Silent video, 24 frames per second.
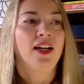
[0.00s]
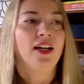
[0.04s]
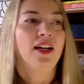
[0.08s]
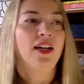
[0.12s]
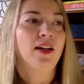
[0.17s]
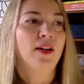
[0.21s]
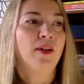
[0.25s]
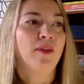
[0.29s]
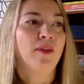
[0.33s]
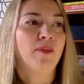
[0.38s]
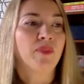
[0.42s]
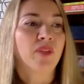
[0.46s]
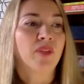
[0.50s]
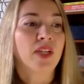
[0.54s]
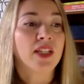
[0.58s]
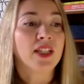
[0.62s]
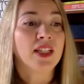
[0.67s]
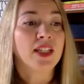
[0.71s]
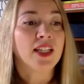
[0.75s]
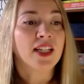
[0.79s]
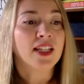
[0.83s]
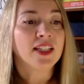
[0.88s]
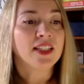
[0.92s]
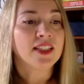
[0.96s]

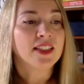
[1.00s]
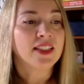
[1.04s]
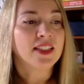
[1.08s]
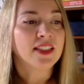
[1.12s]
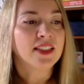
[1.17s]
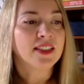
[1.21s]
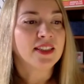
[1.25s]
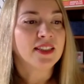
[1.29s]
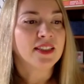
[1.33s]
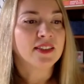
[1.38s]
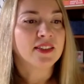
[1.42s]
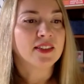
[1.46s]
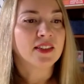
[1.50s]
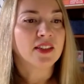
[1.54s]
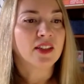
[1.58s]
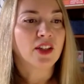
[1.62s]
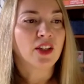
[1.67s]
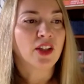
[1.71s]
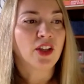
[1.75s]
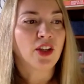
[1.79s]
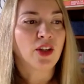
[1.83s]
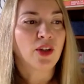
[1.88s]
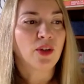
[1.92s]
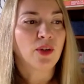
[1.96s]
And yet this is a
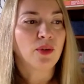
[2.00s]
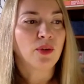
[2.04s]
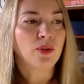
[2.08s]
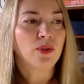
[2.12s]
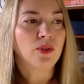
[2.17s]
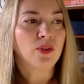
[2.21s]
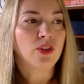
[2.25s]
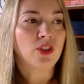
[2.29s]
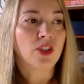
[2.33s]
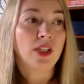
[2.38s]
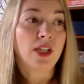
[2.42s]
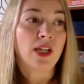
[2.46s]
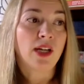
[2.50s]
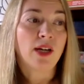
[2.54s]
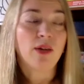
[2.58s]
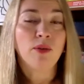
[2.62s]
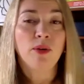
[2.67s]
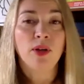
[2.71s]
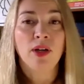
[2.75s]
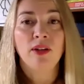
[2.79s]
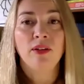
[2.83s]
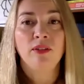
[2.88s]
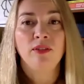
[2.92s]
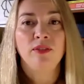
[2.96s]
huge, now
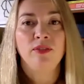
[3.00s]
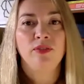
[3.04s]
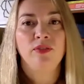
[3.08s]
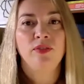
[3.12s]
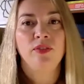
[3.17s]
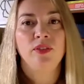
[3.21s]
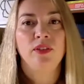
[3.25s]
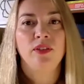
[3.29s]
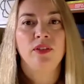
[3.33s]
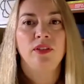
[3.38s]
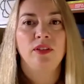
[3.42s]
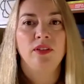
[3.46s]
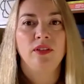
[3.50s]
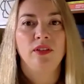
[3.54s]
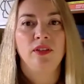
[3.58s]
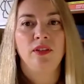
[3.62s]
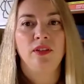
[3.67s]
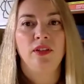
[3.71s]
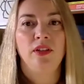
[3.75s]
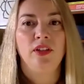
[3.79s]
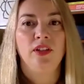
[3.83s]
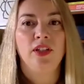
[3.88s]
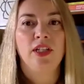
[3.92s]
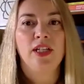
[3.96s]

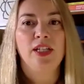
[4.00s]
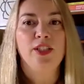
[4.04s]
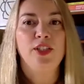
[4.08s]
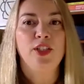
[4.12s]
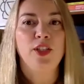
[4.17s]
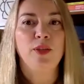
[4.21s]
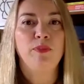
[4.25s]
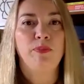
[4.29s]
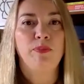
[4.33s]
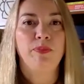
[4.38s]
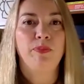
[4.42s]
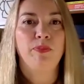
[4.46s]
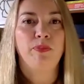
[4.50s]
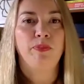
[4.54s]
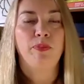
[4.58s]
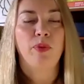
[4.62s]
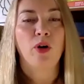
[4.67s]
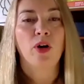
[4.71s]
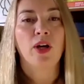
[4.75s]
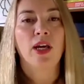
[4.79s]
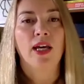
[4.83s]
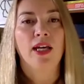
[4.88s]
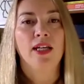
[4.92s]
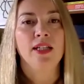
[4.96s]
you can see
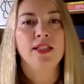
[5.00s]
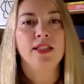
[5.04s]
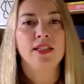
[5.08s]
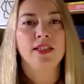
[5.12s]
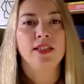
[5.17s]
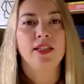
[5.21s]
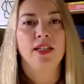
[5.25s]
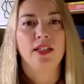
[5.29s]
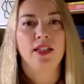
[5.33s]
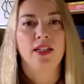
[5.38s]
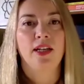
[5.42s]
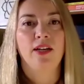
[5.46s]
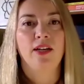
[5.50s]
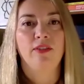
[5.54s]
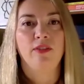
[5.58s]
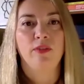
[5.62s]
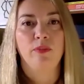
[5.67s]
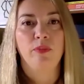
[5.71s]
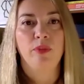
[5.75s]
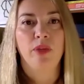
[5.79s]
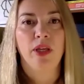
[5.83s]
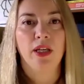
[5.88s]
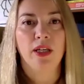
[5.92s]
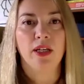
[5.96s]
pockets that have
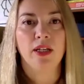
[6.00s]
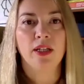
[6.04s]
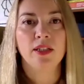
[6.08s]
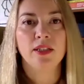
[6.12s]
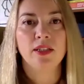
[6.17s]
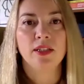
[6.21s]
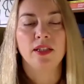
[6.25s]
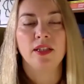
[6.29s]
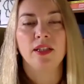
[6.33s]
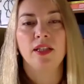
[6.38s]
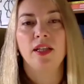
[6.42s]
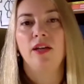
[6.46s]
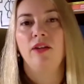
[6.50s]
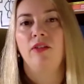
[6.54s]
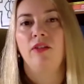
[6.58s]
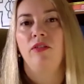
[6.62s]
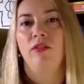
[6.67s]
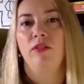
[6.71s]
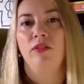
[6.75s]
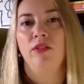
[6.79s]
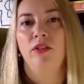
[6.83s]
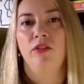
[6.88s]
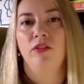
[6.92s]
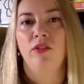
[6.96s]
appeared, and
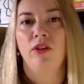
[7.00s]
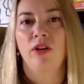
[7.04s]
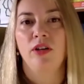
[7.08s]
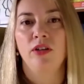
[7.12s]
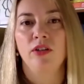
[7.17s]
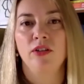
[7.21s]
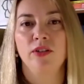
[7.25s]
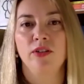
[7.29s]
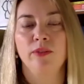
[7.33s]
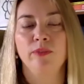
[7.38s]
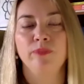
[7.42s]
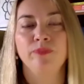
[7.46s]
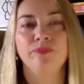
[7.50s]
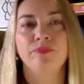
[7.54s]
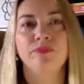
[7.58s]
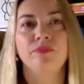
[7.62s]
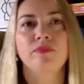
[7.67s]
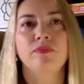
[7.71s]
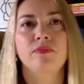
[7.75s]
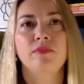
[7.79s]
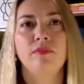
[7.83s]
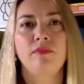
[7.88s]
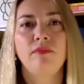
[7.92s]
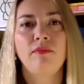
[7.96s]
there are some
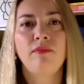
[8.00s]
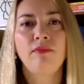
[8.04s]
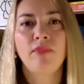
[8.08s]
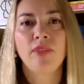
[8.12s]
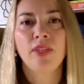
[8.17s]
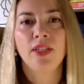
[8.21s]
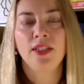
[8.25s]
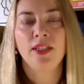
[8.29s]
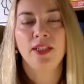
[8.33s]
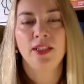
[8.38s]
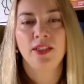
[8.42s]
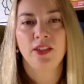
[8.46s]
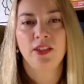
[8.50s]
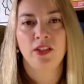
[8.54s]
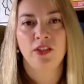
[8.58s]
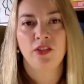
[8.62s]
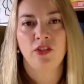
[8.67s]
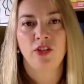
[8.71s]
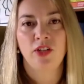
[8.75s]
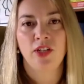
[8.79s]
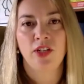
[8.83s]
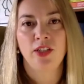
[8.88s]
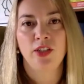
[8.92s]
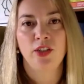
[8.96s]
that are
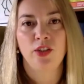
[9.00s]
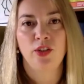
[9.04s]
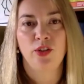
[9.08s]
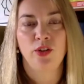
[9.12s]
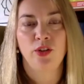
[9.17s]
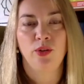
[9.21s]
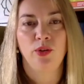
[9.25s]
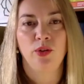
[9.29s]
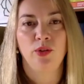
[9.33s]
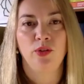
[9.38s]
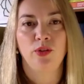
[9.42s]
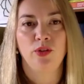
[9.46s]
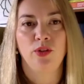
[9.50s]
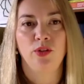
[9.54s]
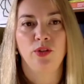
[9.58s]
trying to